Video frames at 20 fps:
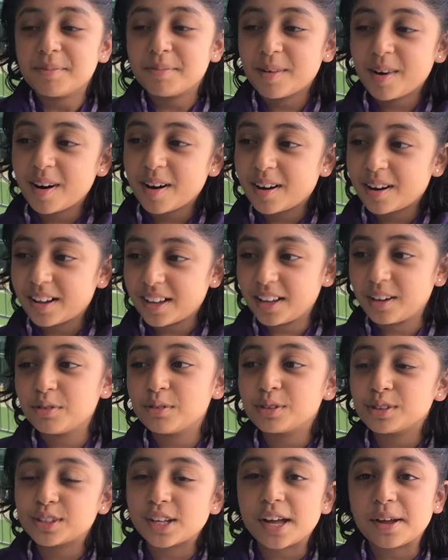but it
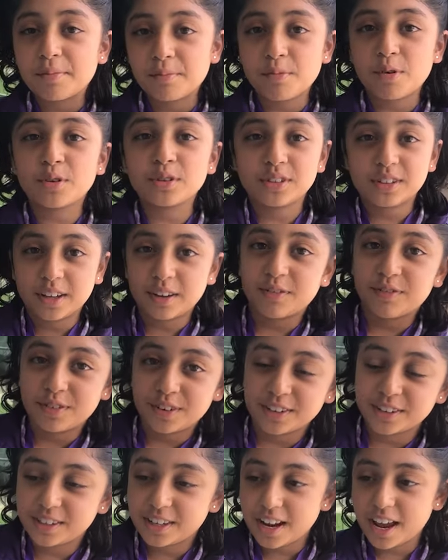was like more
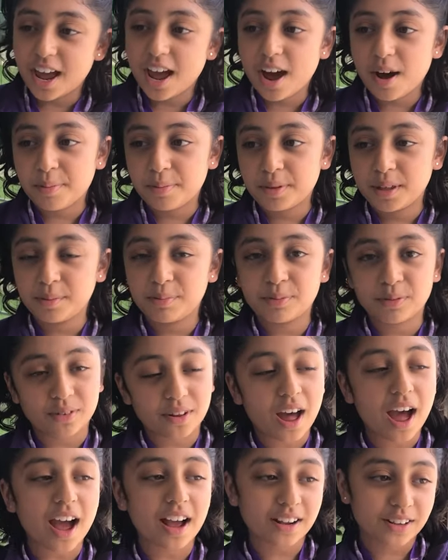different to how people
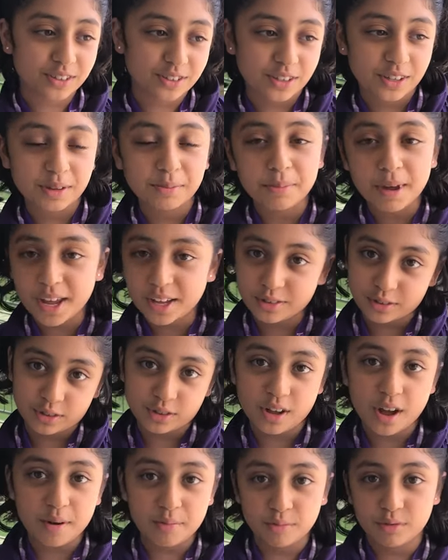actually make
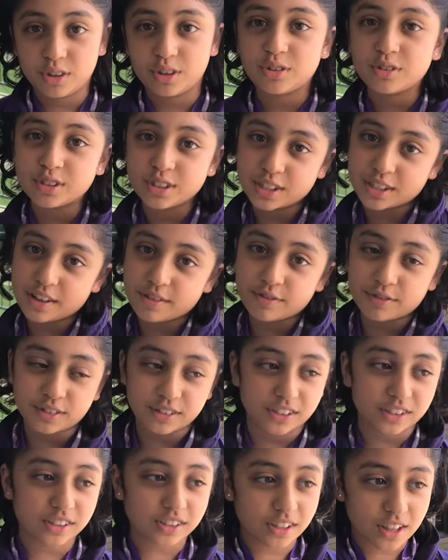slime. We use
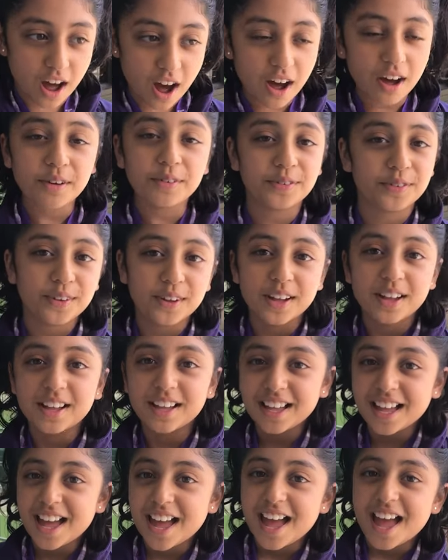different stuff,
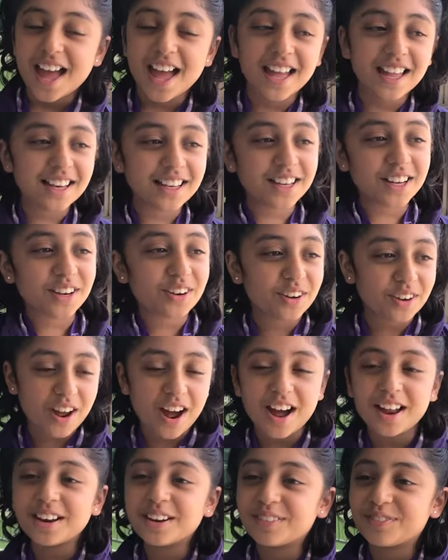and it
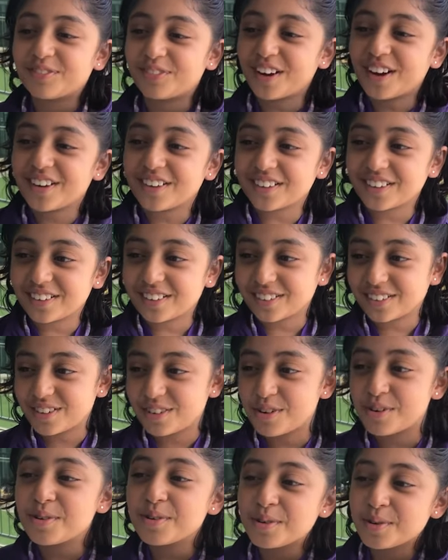kind of felt
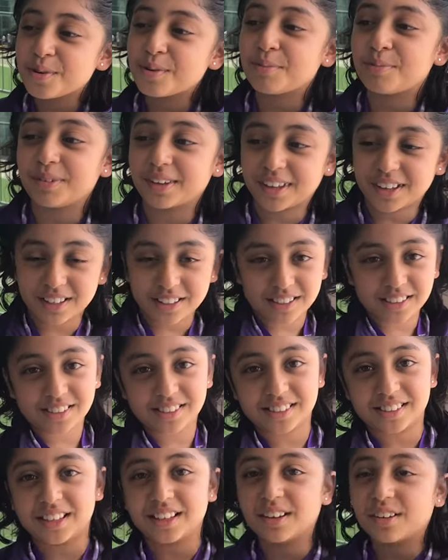cool because
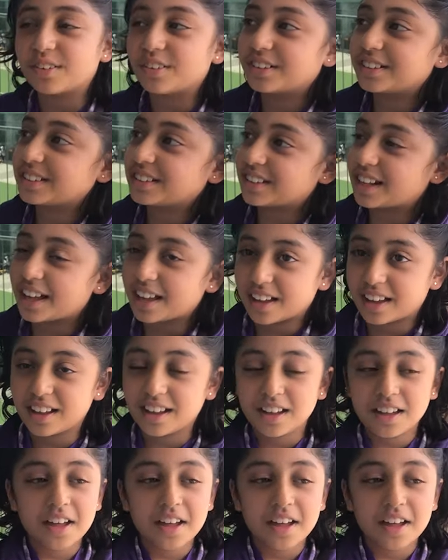it was like,